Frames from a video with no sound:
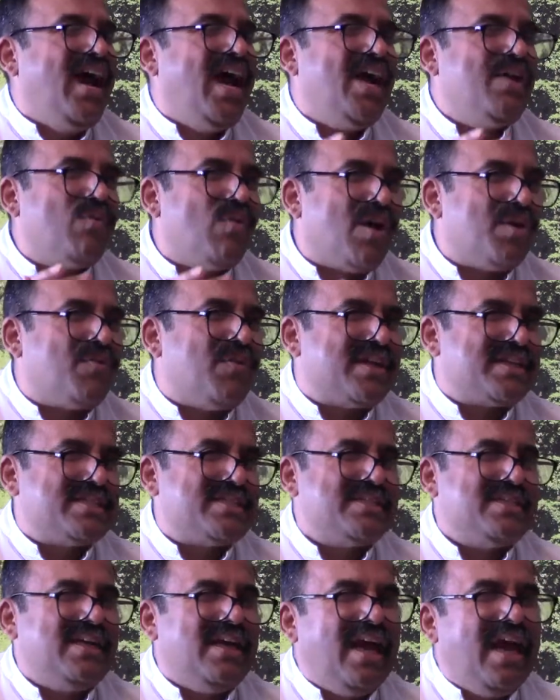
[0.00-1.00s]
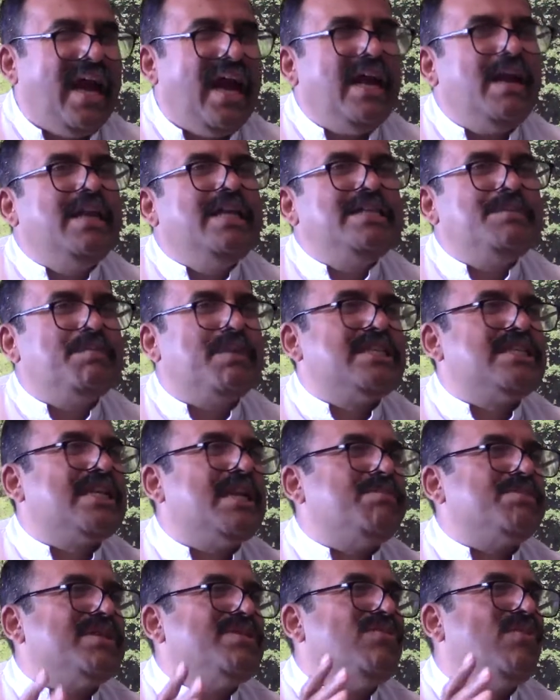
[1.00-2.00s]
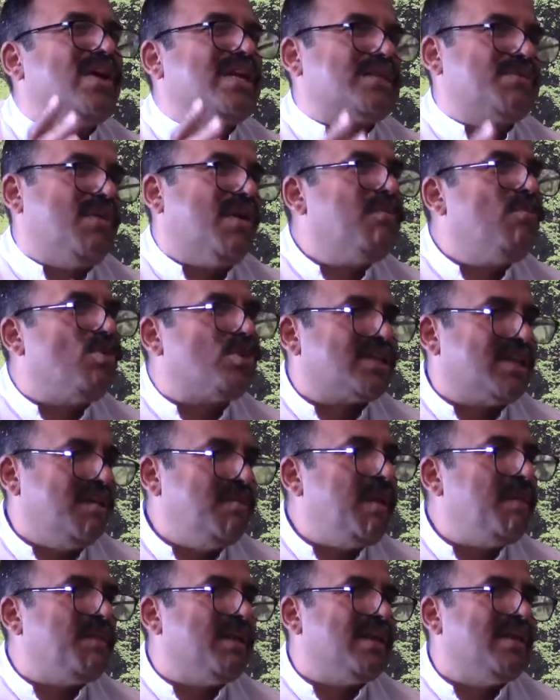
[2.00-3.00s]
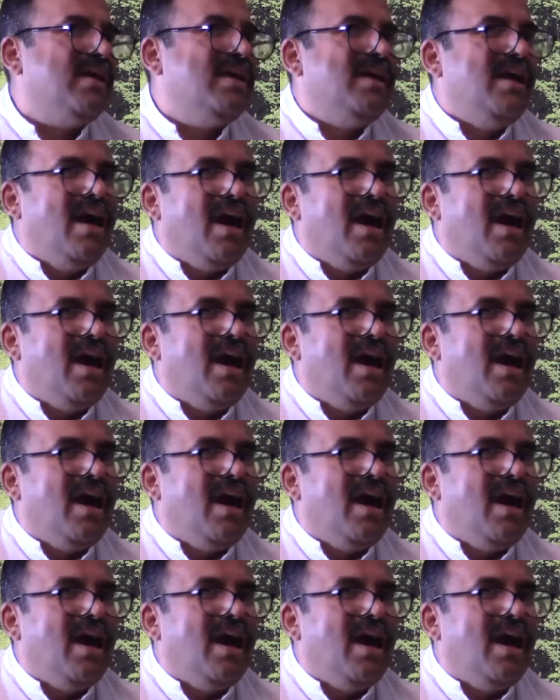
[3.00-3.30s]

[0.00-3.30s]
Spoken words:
and what works, and his prescription works for most of the people.